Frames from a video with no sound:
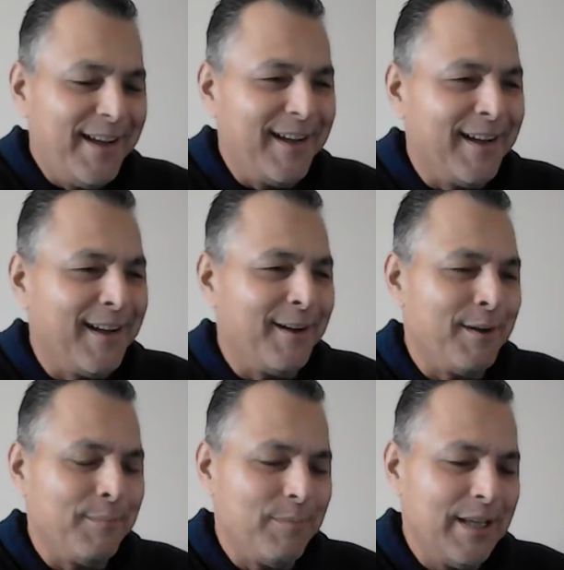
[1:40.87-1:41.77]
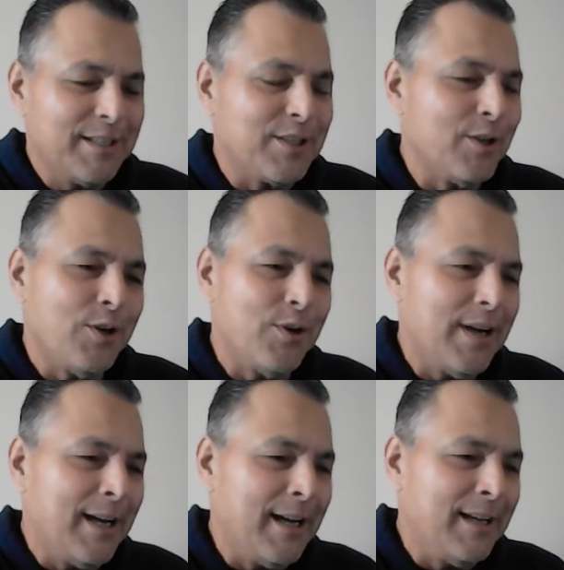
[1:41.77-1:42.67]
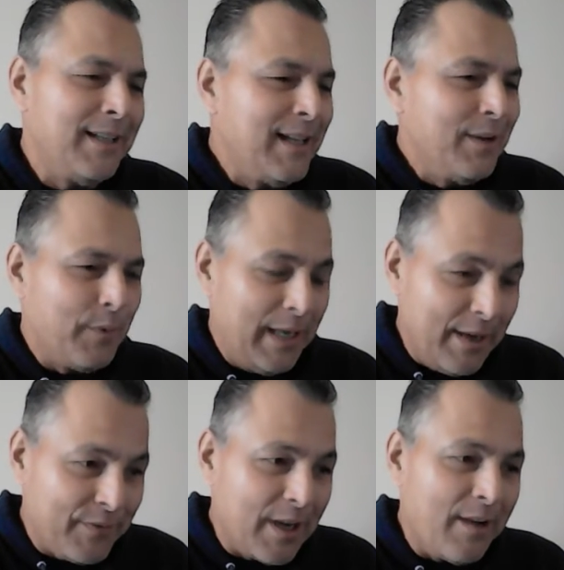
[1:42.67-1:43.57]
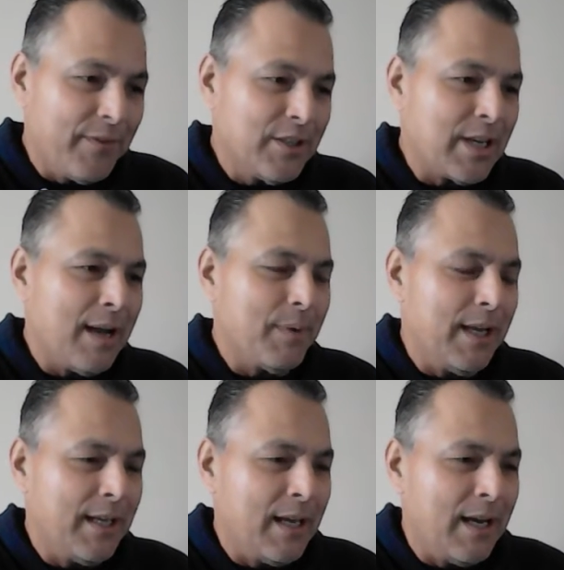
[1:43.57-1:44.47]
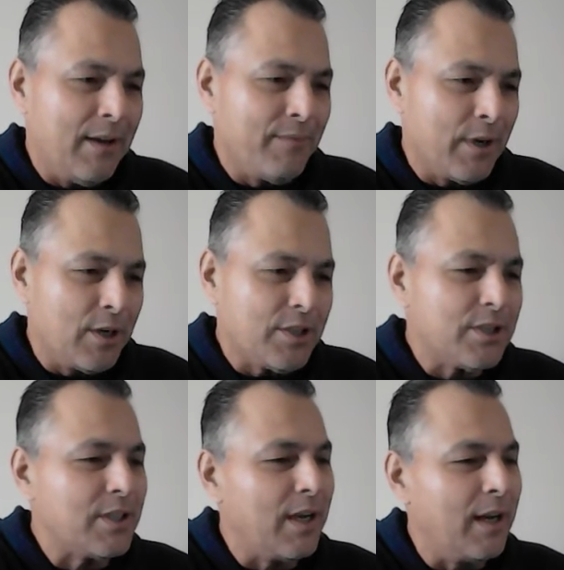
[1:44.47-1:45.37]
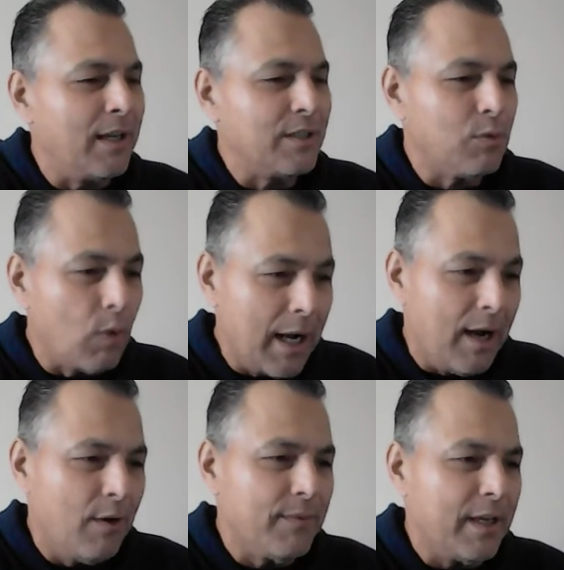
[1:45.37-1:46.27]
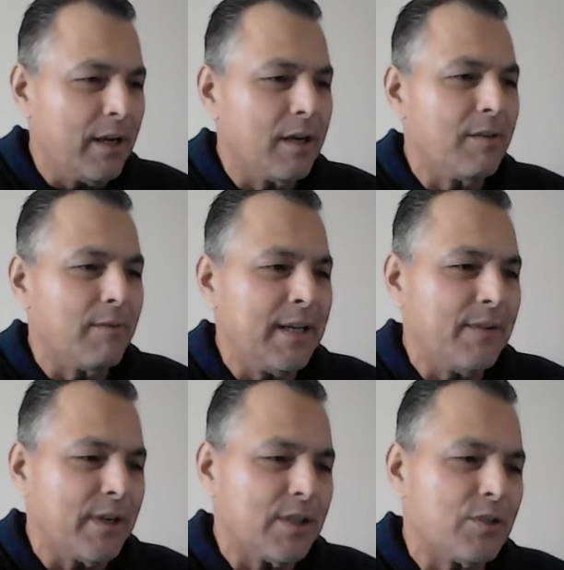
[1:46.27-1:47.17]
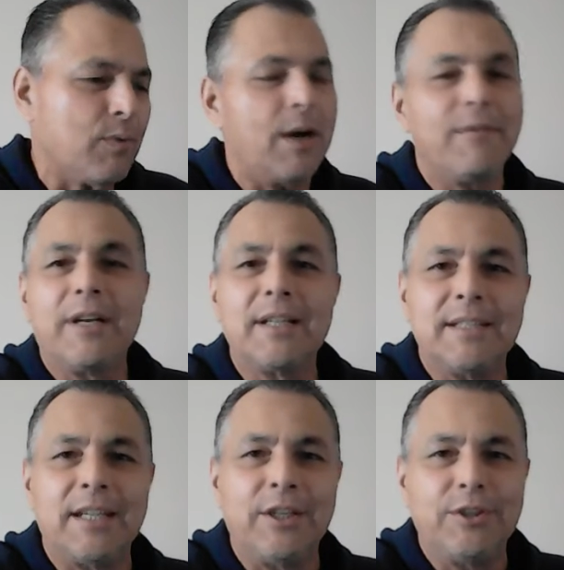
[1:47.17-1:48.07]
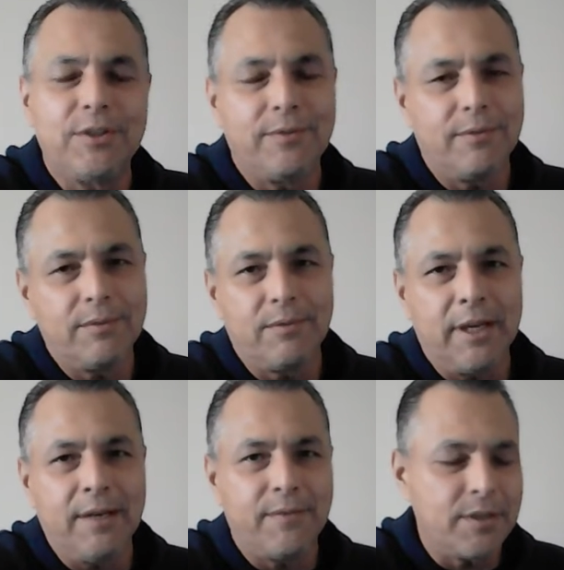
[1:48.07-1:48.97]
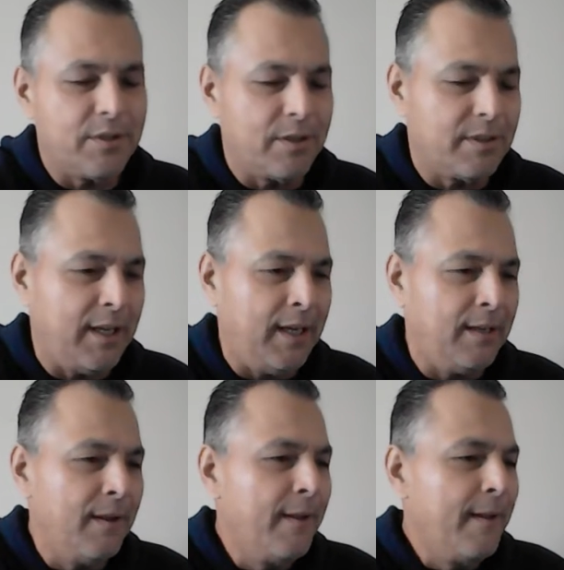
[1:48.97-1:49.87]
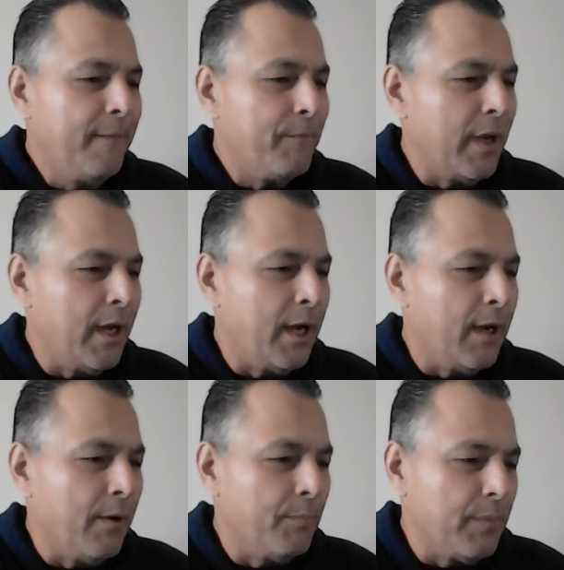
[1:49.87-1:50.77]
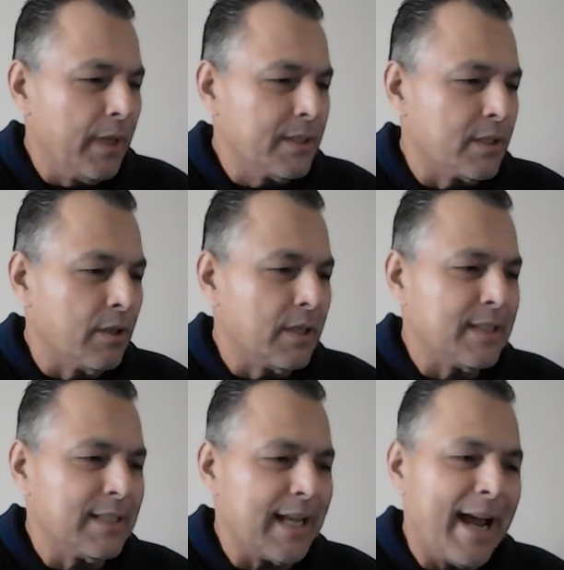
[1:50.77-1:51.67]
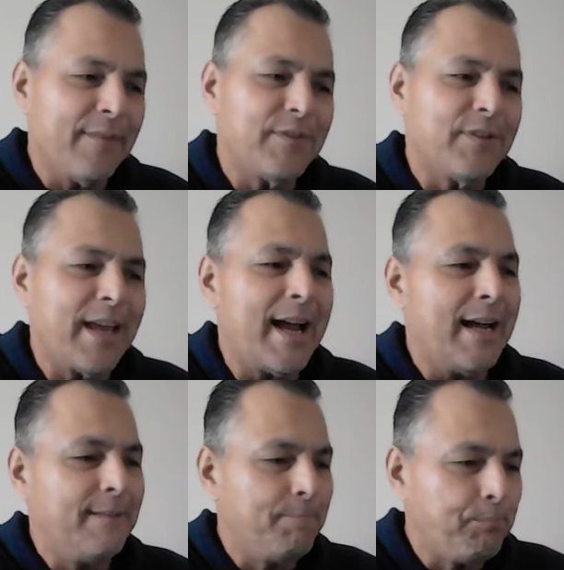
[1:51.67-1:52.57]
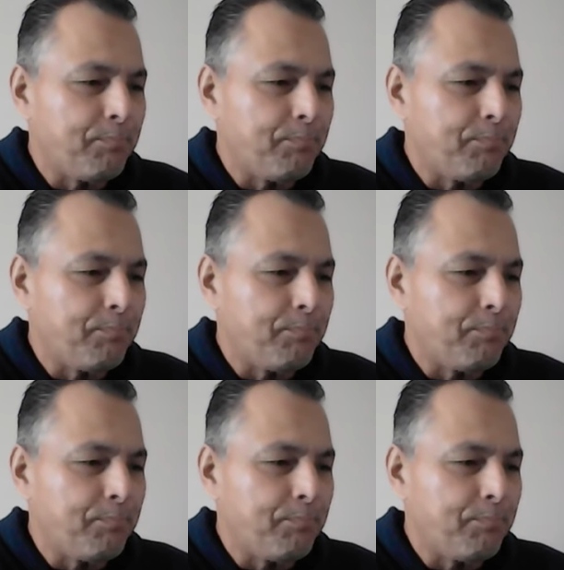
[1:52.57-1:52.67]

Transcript: Um, and so uh, we left off in chap in uh, verse uh, 12, and I'm going to read verse 12 and continue to read verse 13. Um, and so it says, after that,